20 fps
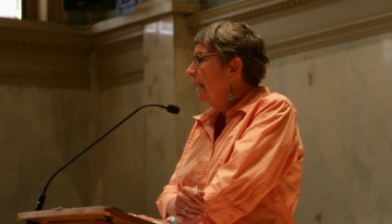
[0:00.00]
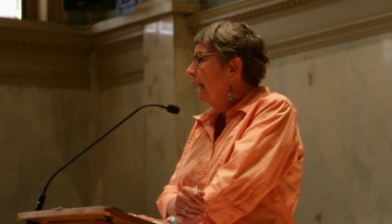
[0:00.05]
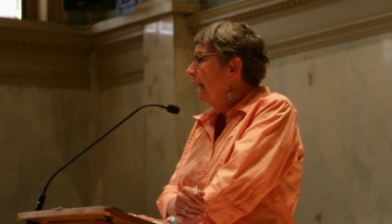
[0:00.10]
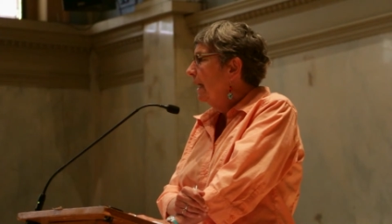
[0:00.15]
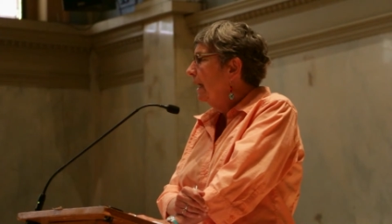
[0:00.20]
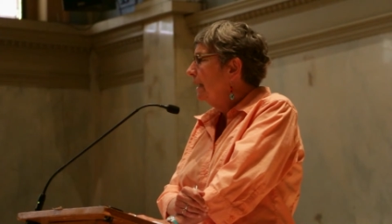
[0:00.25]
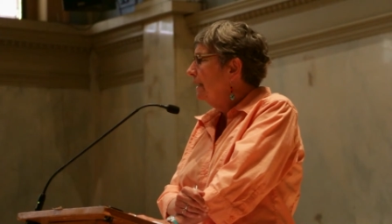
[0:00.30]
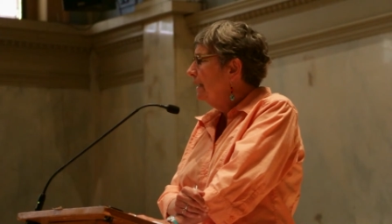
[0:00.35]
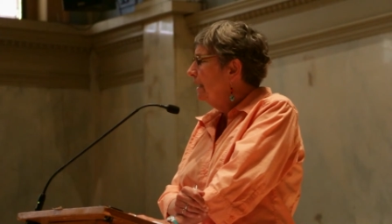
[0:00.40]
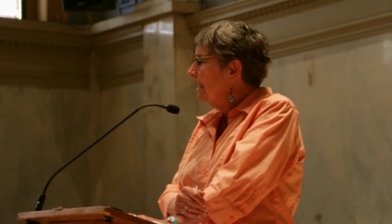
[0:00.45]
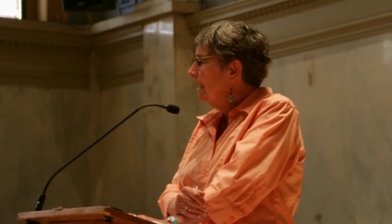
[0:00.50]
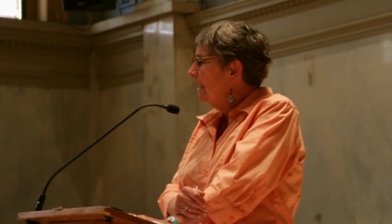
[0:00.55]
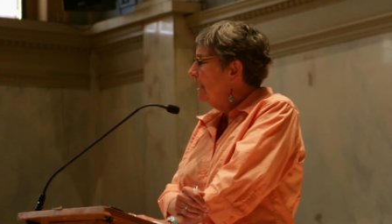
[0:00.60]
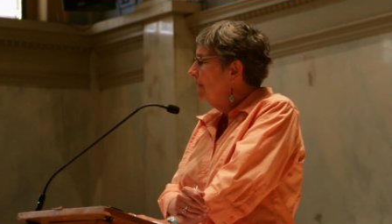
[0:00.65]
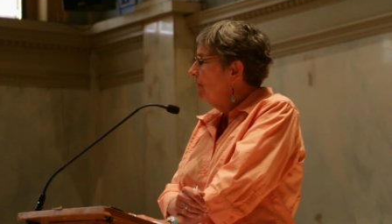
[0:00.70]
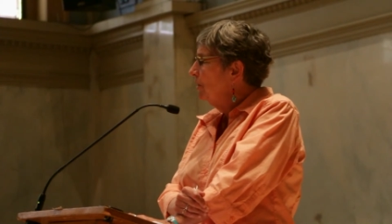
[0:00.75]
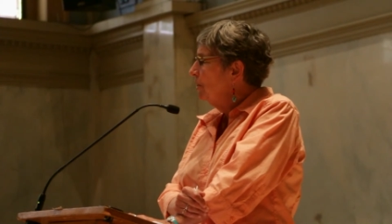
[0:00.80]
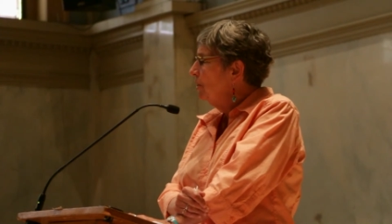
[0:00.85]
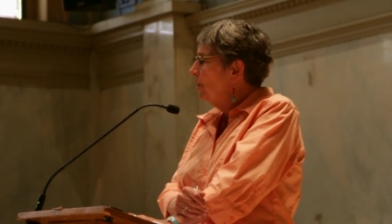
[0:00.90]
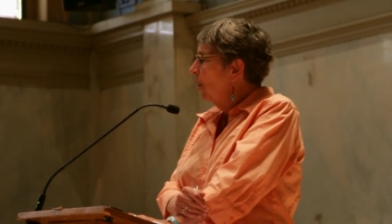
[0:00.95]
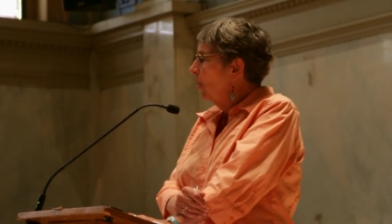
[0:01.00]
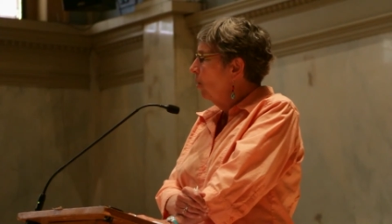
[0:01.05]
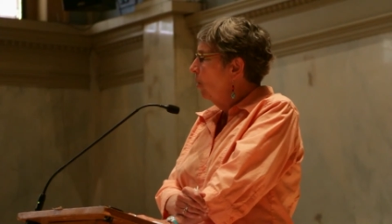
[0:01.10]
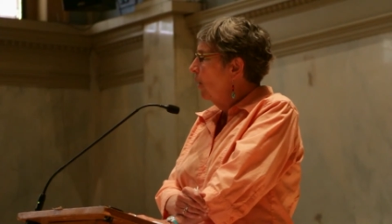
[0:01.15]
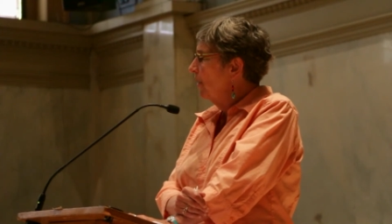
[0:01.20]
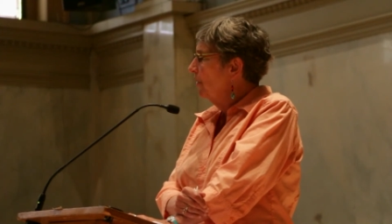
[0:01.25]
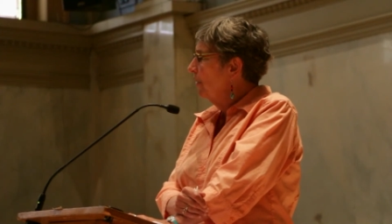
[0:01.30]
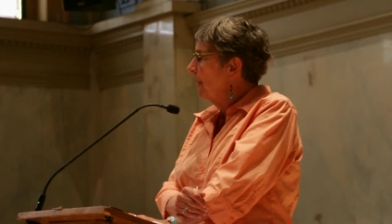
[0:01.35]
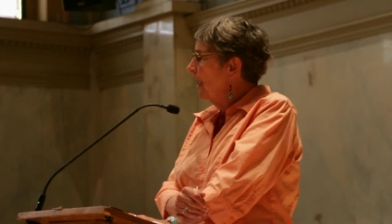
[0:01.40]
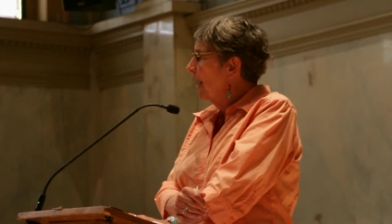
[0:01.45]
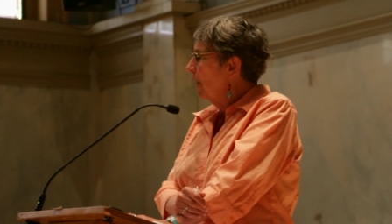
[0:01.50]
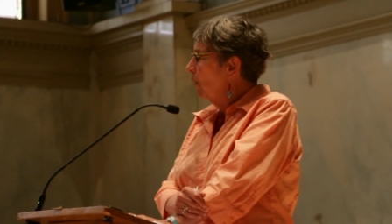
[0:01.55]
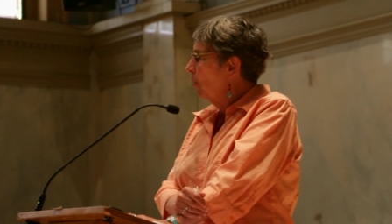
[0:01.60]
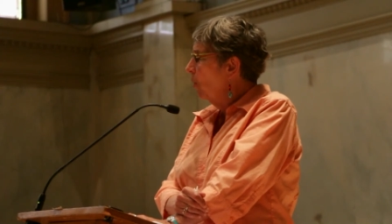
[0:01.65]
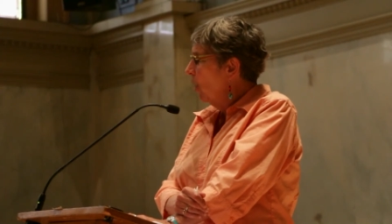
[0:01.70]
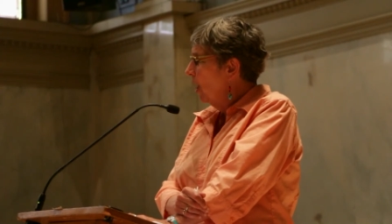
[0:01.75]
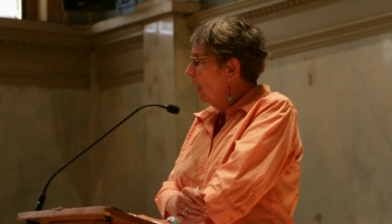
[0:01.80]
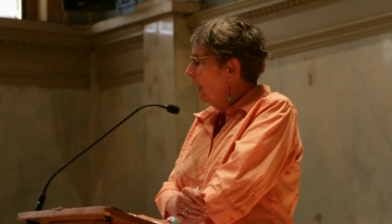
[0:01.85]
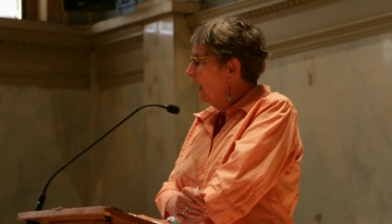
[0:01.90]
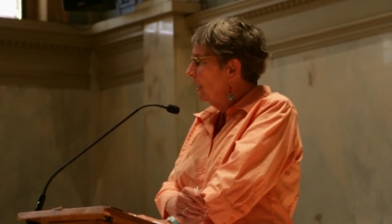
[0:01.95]
and I didn't even know what that
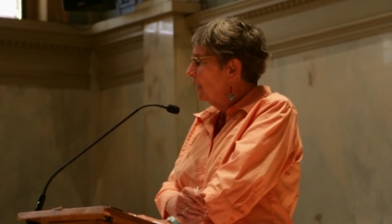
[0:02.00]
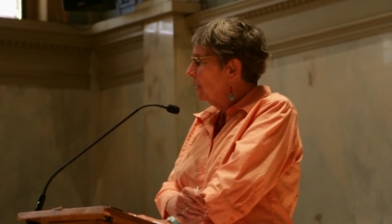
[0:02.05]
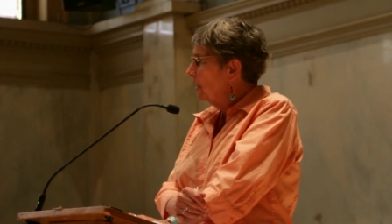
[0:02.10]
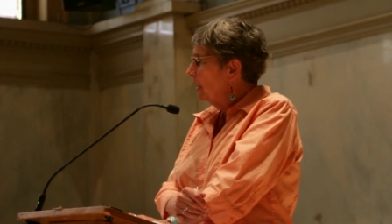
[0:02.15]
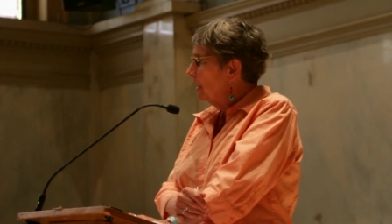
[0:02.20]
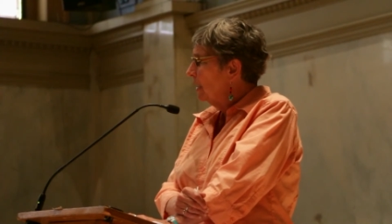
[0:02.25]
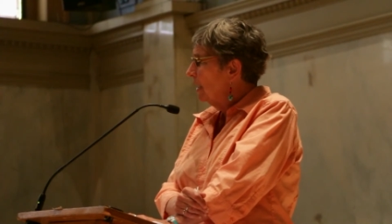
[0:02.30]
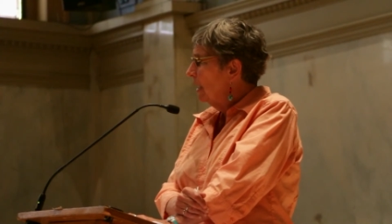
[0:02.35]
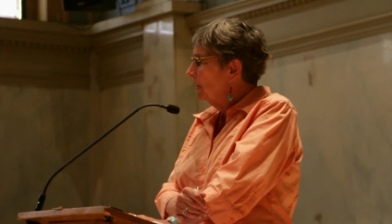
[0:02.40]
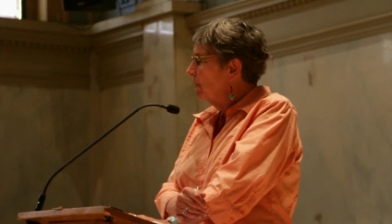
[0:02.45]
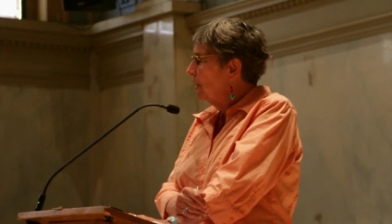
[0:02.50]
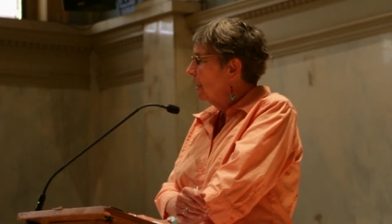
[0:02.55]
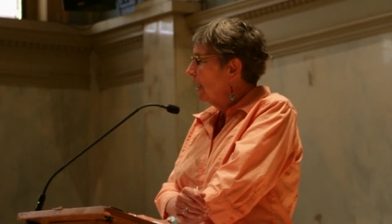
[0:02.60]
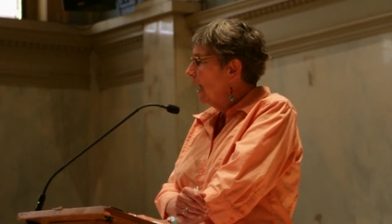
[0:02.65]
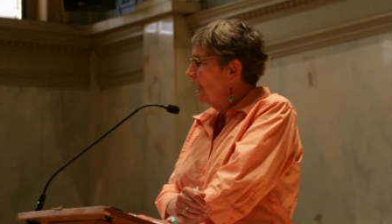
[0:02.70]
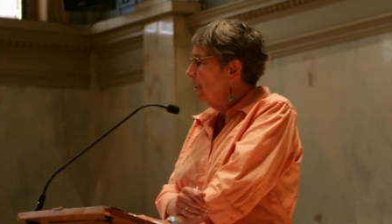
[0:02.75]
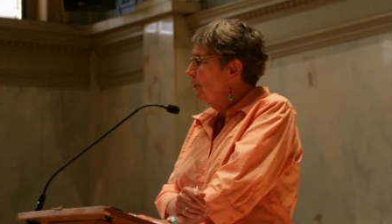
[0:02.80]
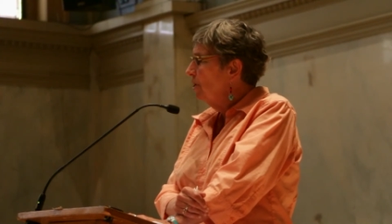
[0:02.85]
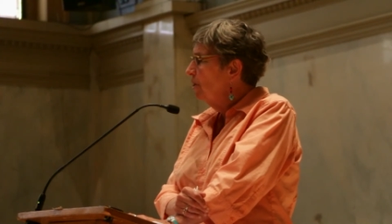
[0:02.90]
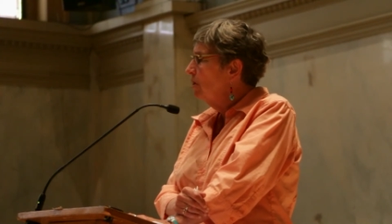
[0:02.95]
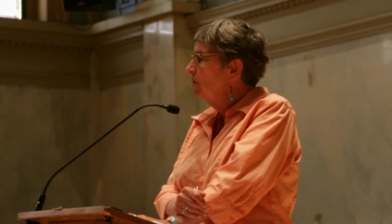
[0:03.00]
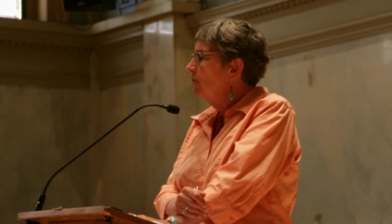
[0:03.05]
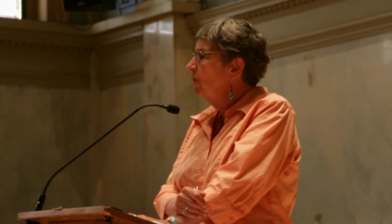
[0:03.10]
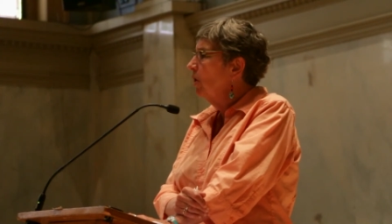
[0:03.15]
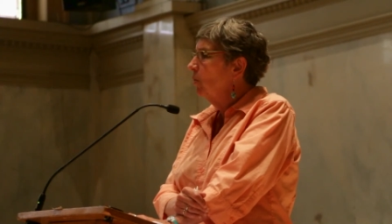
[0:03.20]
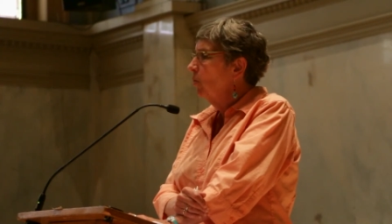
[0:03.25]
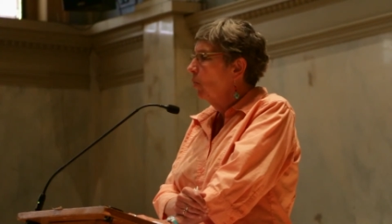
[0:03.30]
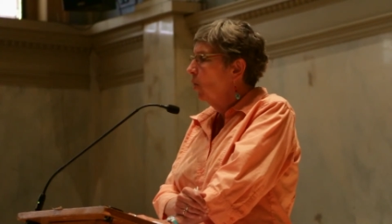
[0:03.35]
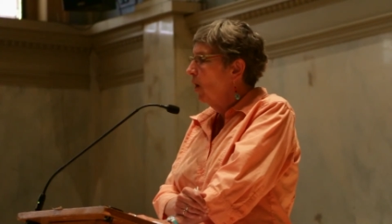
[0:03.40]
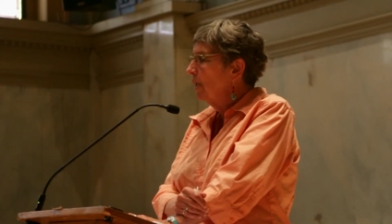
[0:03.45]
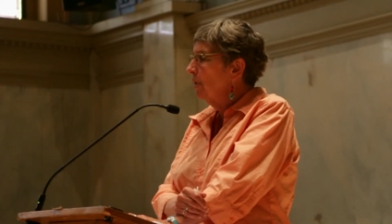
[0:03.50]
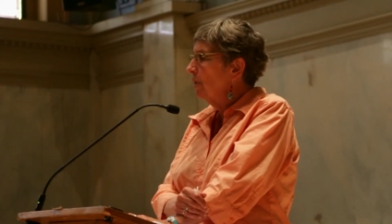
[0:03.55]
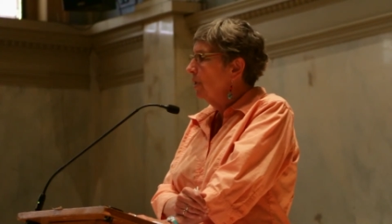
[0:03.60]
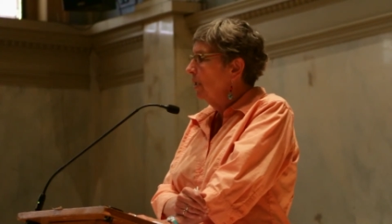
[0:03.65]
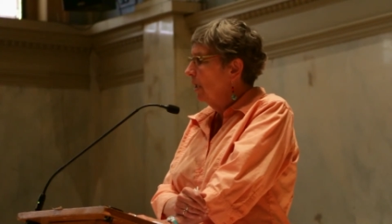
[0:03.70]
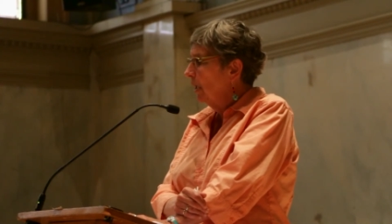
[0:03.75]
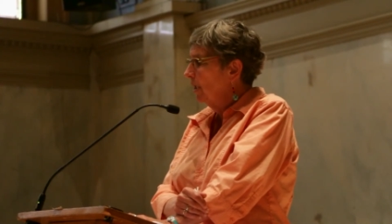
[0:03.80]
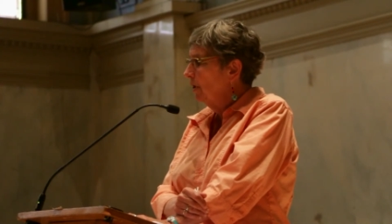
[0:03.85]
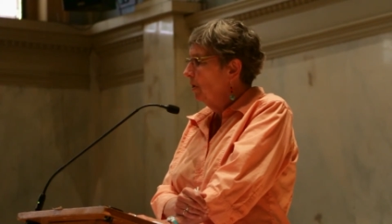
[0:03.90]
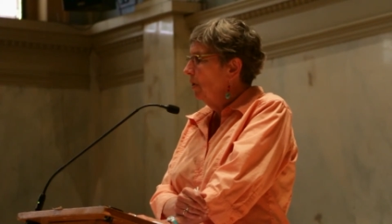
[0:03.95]
was, except that I knew it
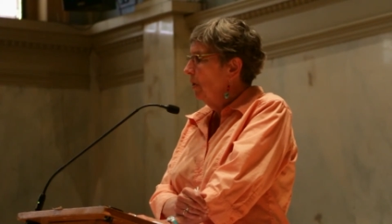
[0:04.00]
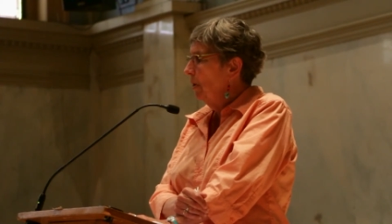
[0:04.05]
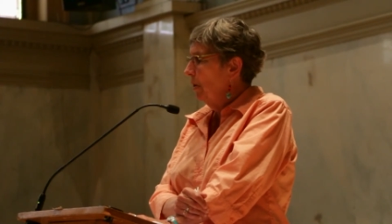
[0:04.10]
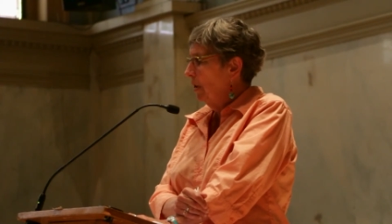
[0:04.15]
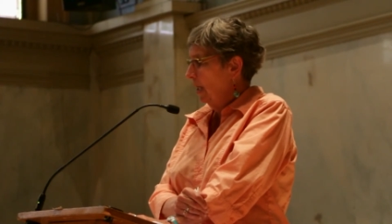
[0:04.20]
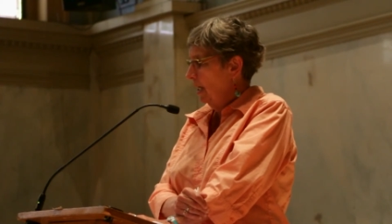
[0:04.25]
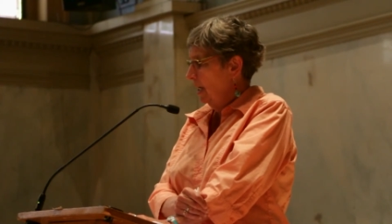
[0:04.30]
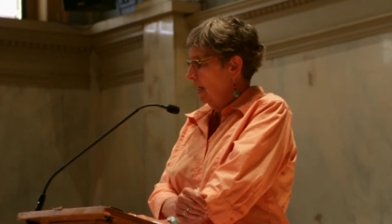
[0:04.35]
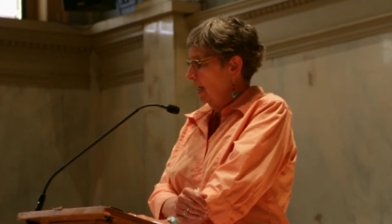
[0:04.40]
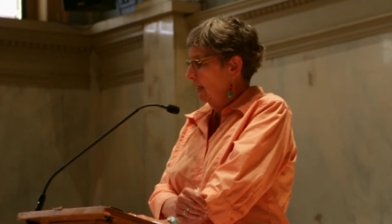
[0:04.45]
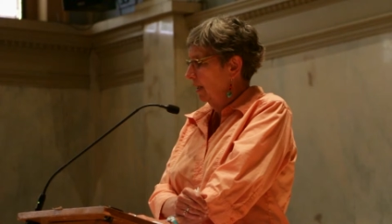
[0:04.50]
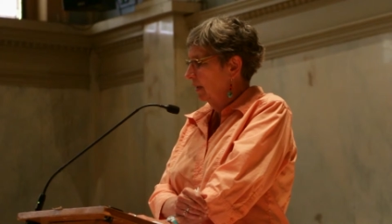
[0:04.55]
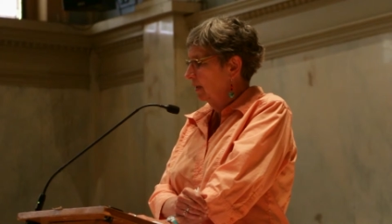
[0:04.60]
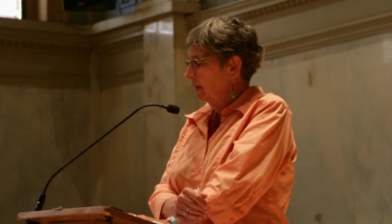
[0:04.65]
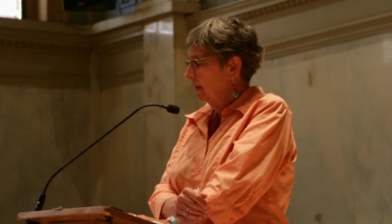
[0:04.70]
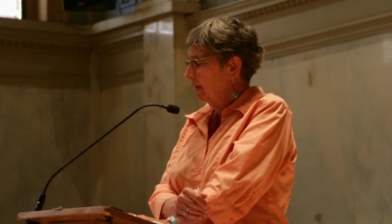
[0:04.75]
wasn't a good thing.